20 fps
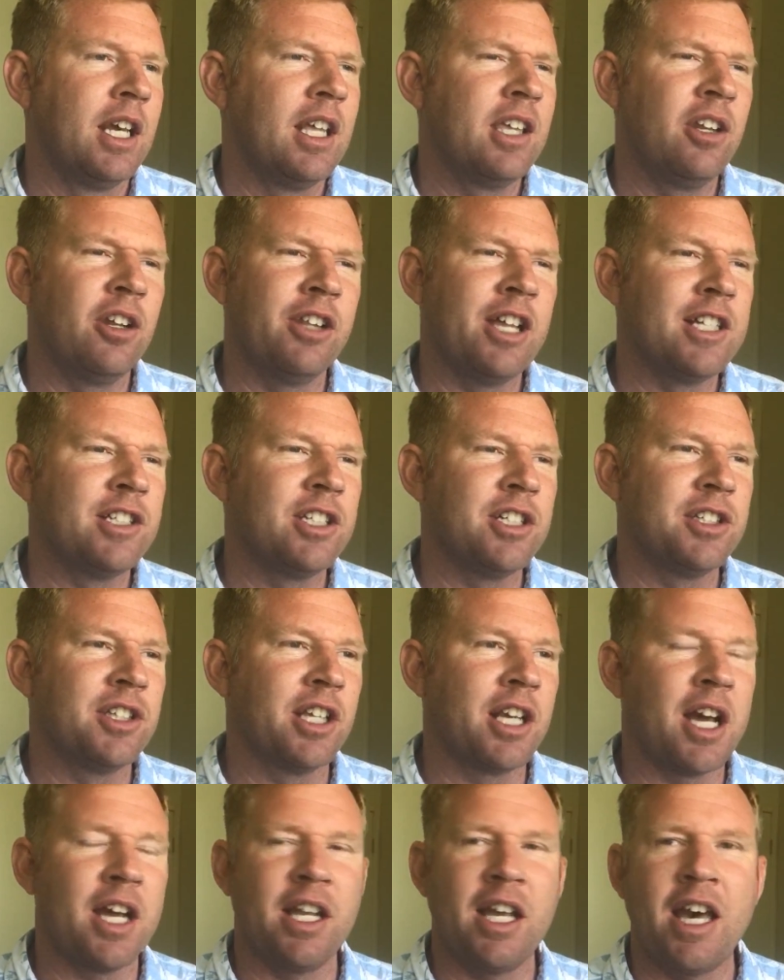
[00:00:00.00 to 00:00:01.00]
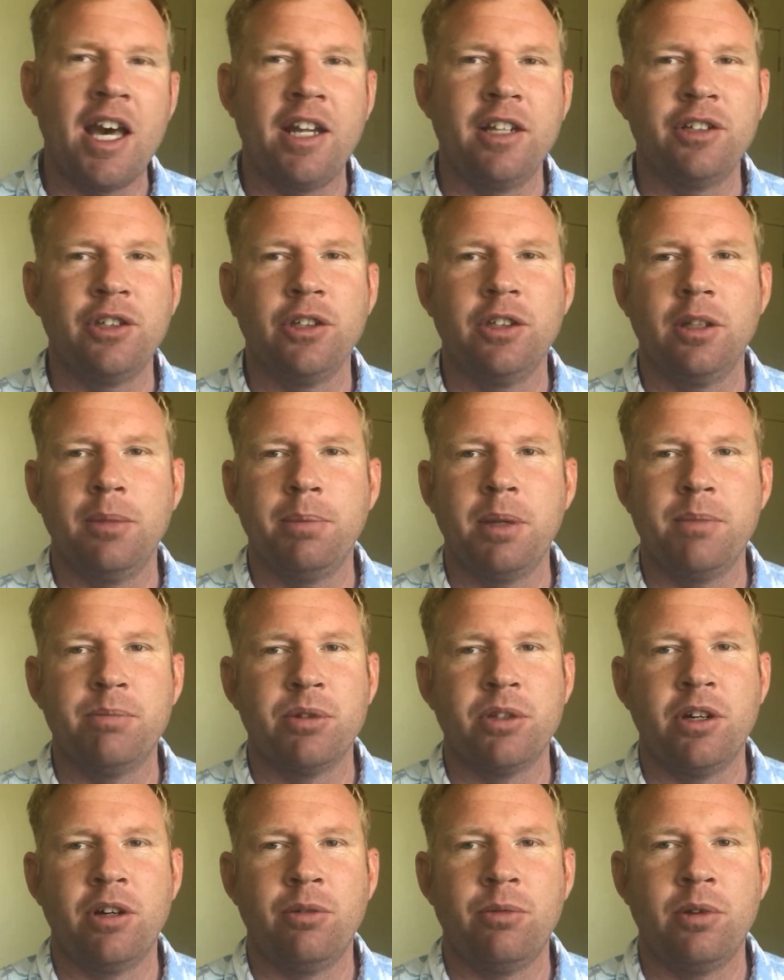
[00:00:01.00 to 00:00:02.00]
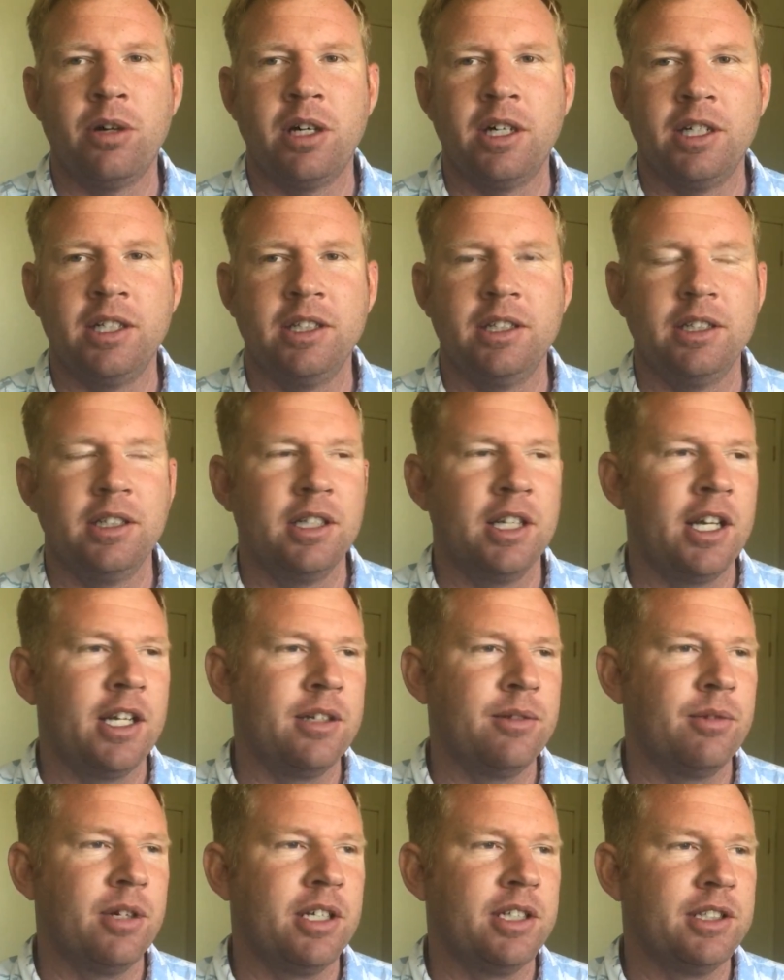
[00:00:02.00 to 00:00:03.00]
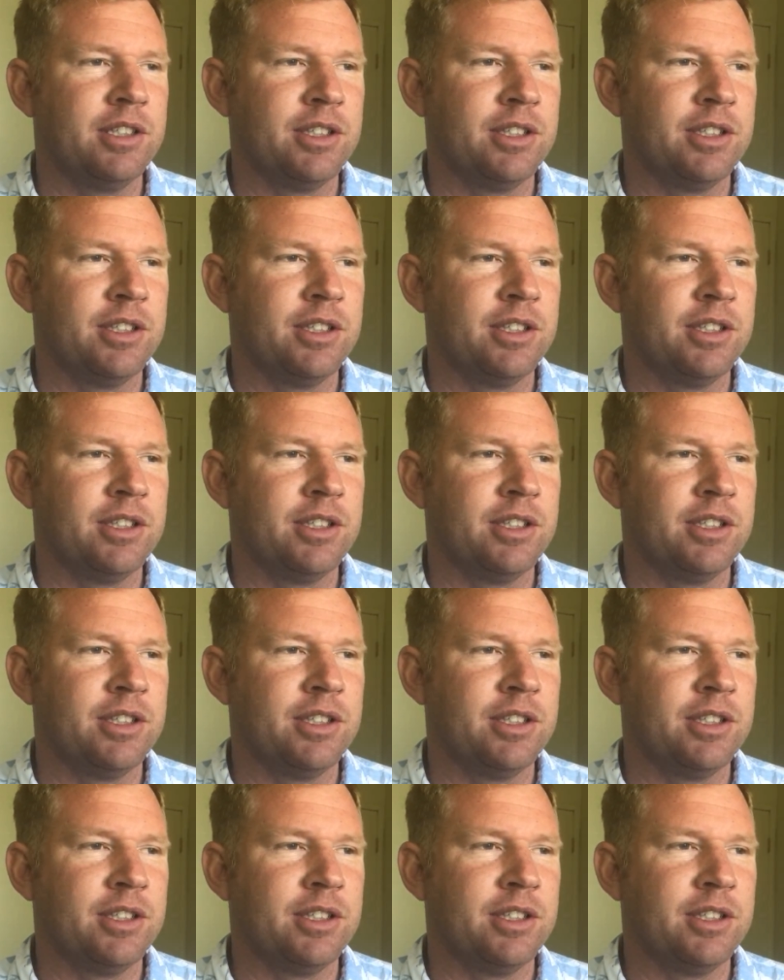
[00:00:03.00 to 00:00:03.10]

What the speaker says: you know, that's just the kind of attitude that people don't want anyway,